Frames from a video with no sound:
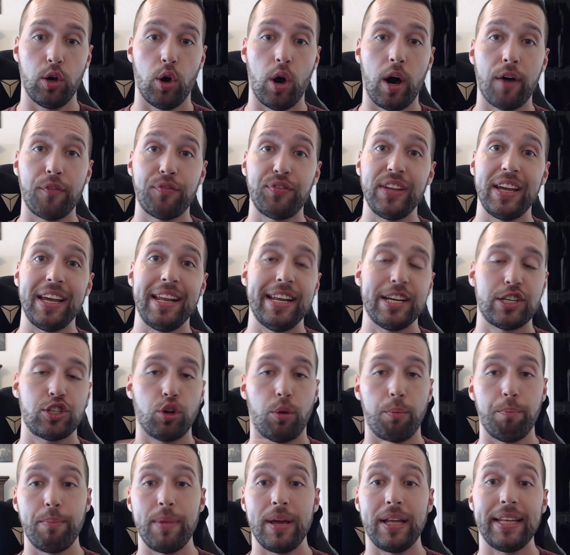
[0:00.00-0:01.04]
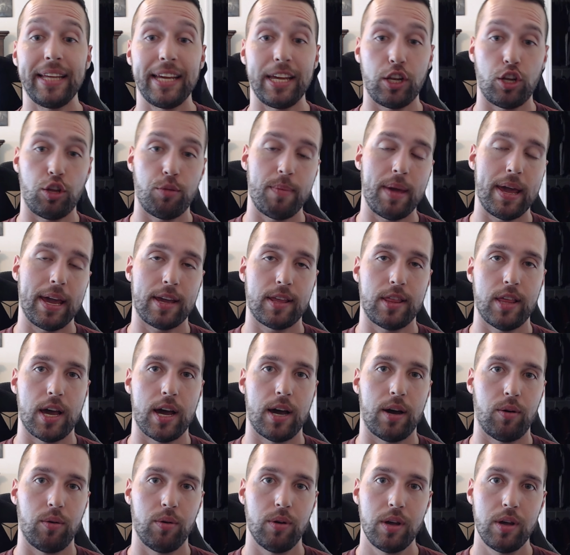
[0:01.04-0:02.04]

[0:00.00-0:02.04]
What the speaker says: off the initial million you make, though.